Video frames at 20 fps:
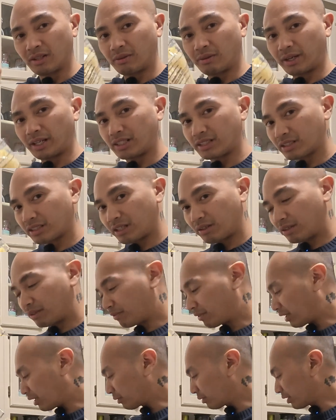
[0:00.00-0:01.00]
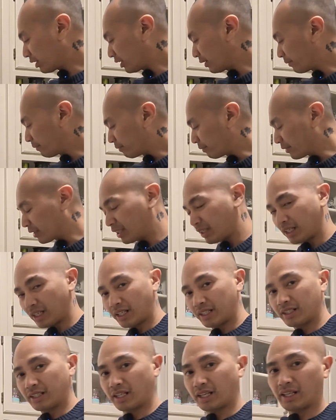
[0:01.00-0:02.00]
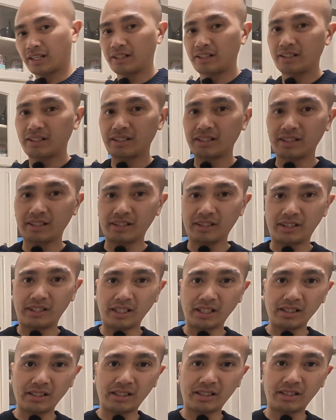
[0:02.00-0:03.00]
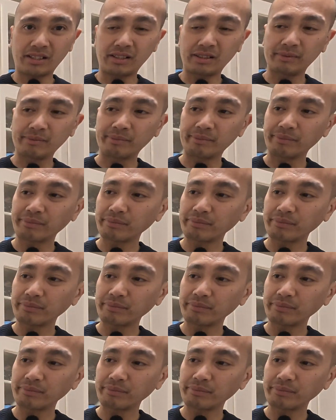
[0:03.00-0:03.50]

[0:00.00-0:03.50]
rice cauliflower and then this